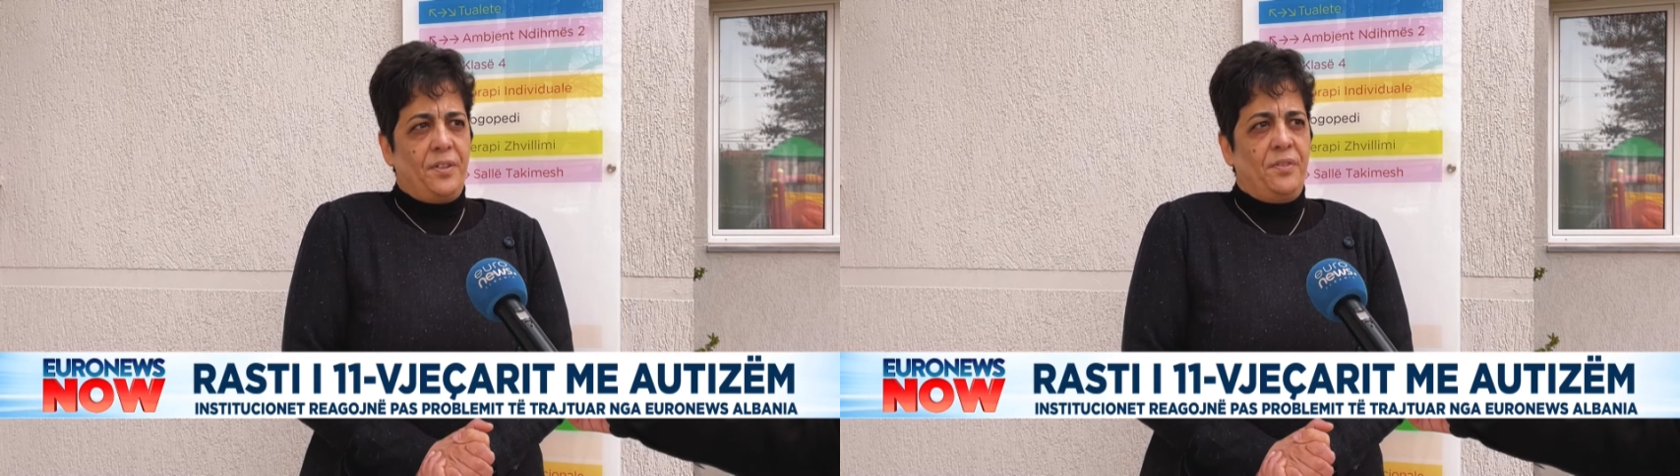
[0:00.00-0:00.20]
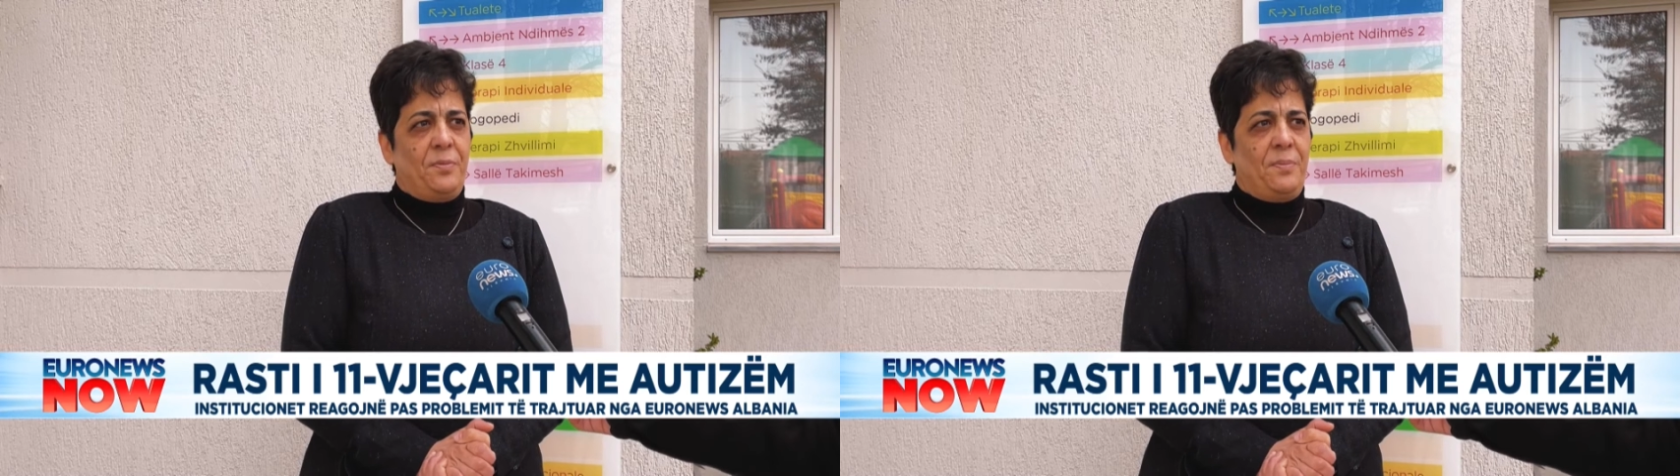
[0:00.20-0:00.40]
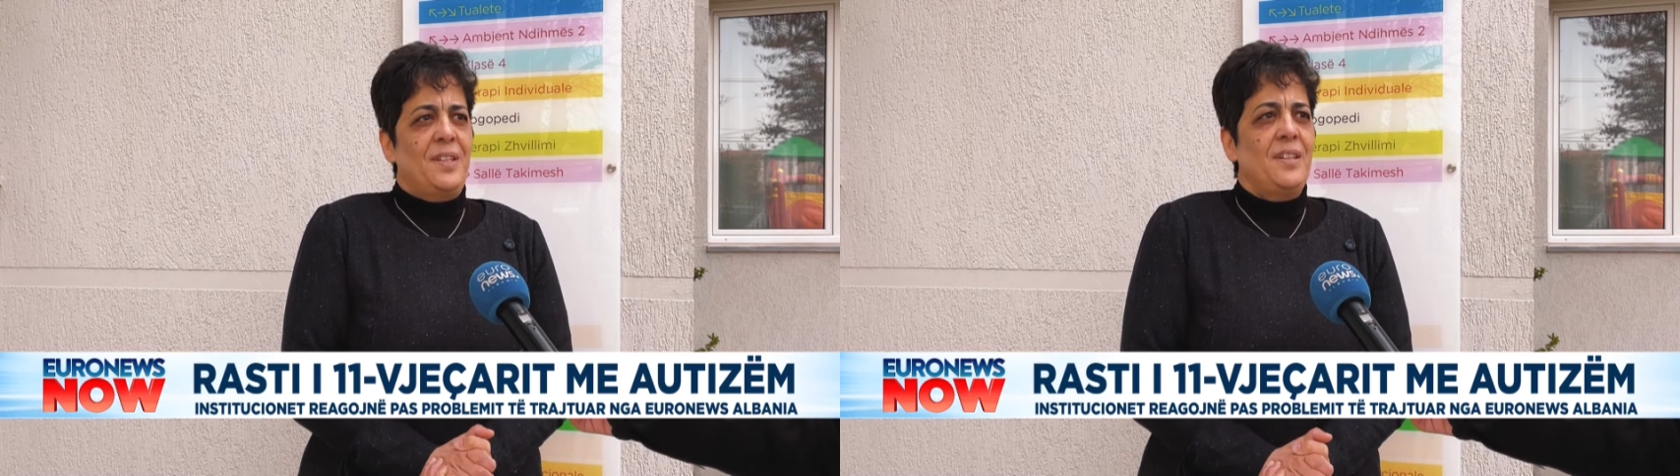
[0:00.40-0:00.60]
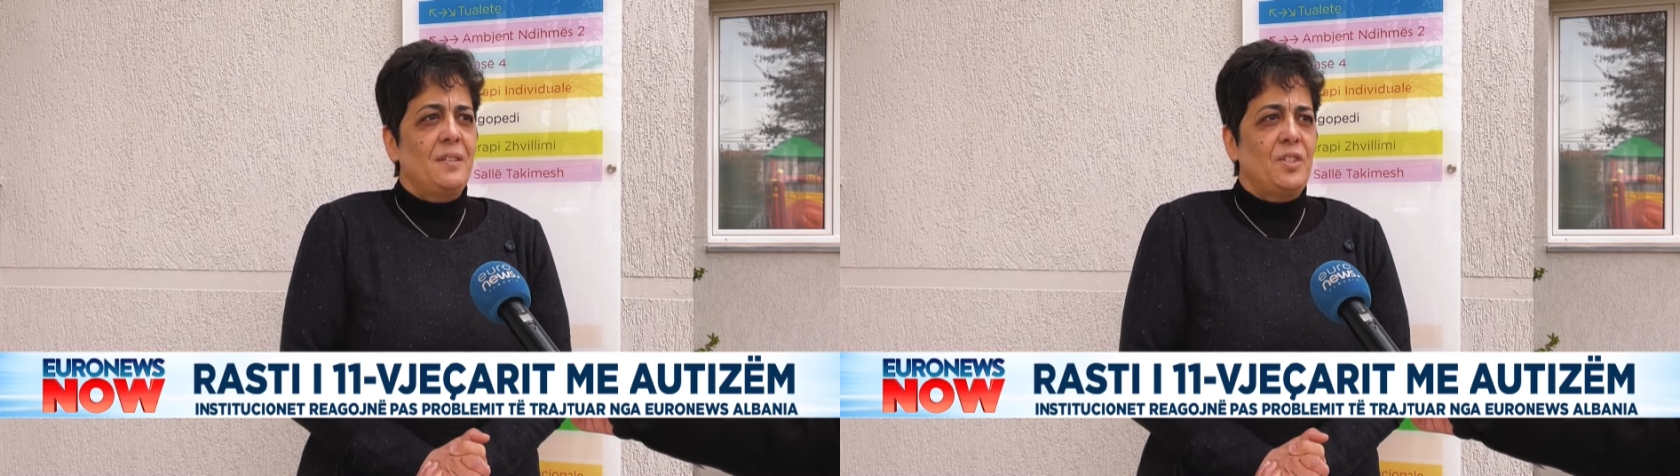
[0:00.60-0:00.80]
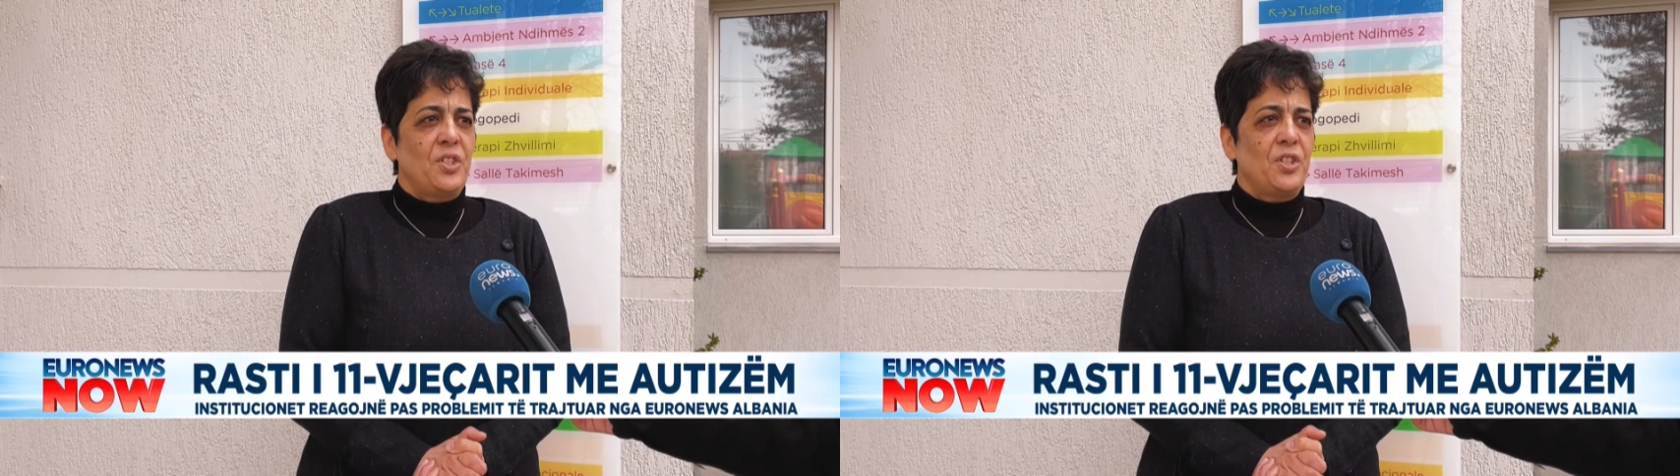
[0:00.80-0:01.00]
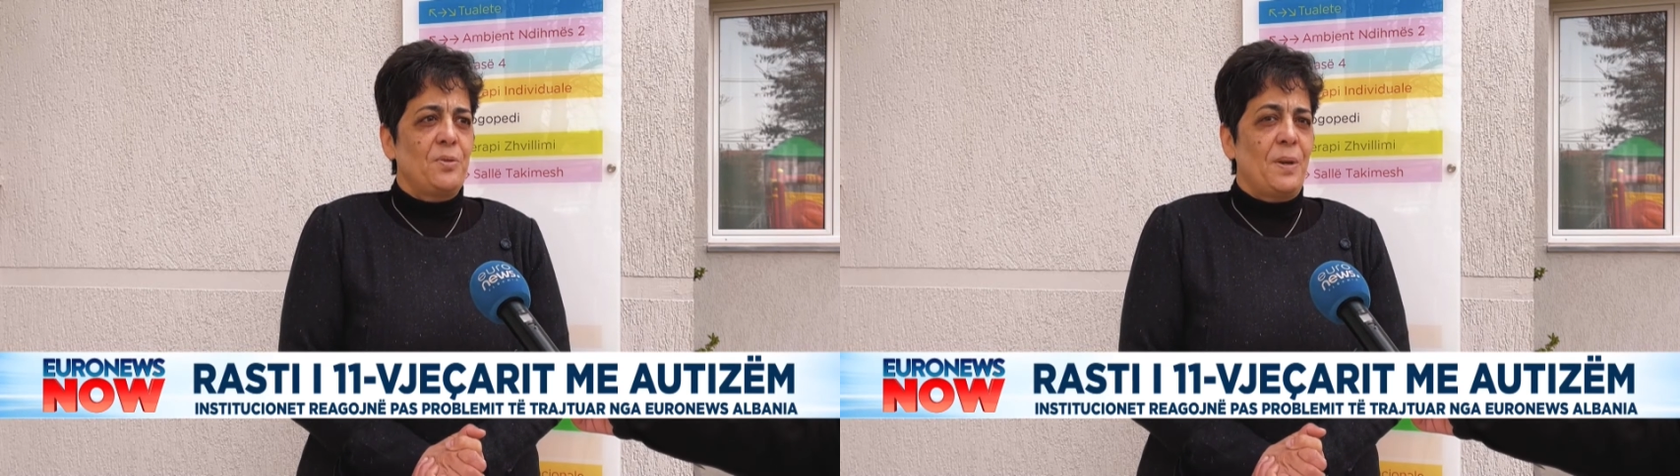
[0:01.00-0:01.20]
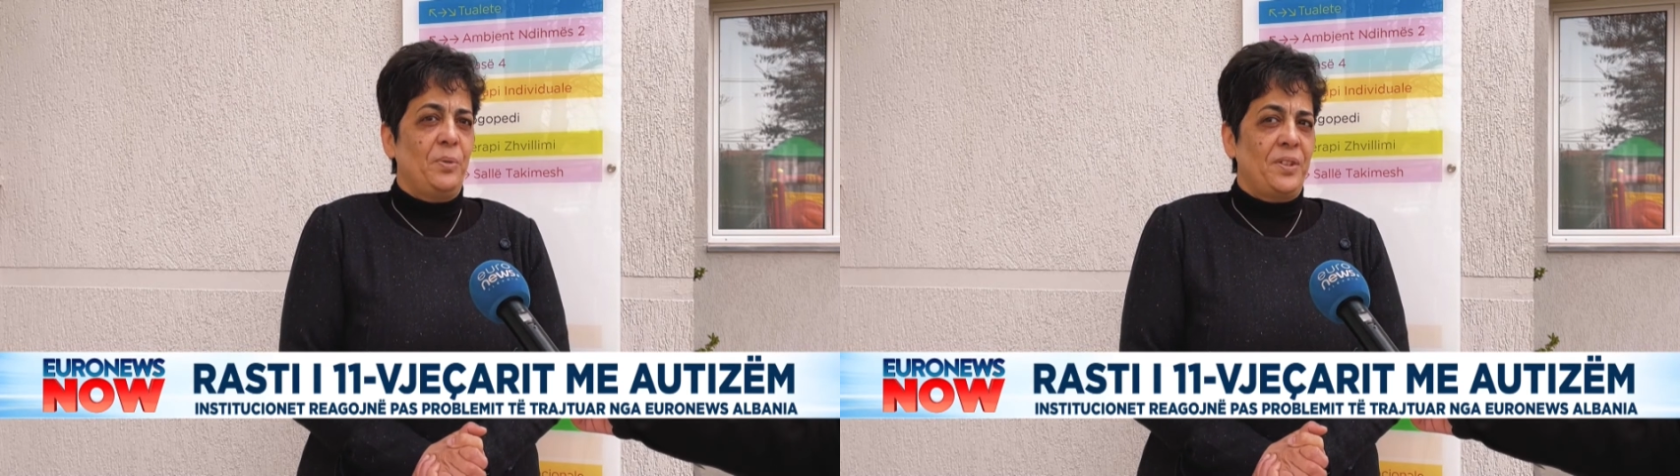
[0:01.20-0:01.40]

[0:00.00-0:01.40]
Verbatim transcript: këtë fëmijë që është me